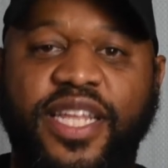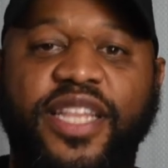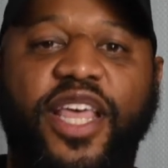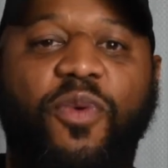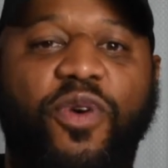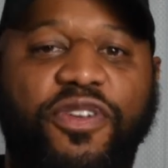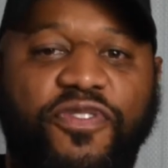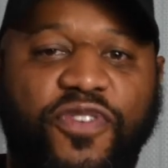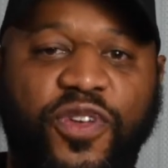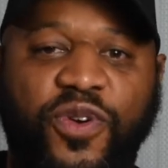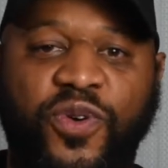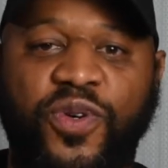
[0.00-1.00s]
that want to
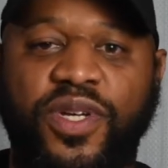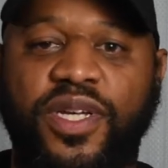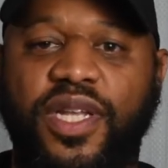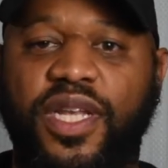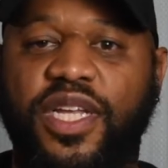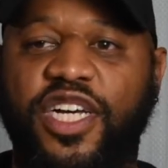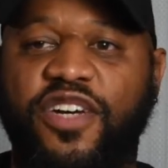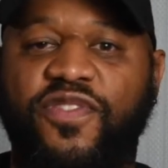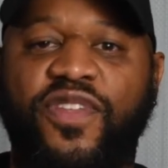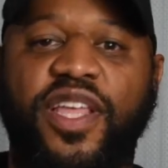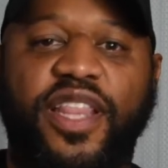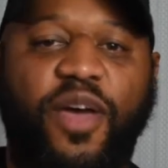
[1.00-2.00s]
feel
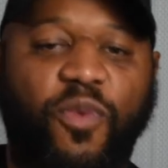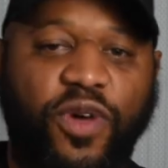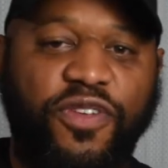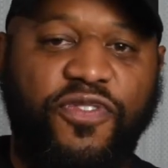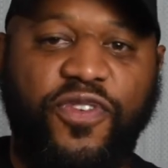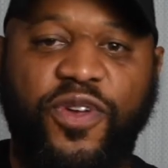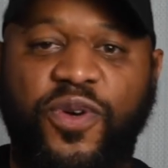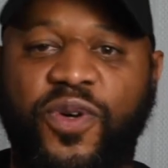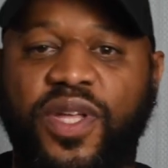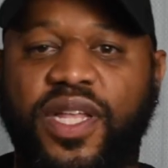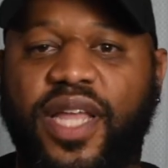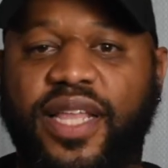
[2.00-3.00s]
loved, that want to feel
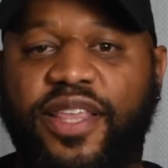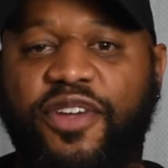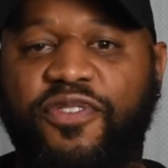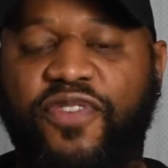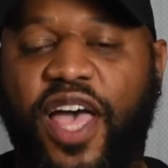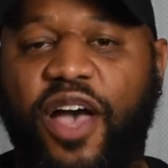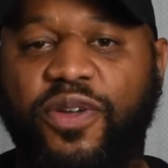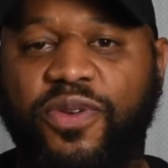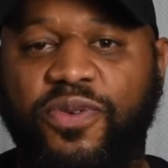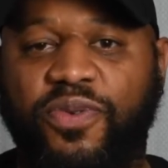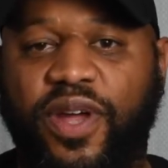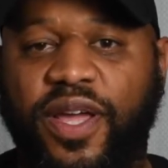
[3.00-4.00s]
like they are
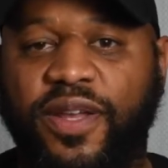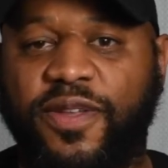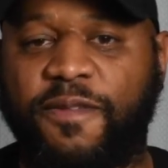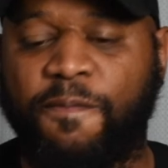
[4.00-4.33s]
valued, right?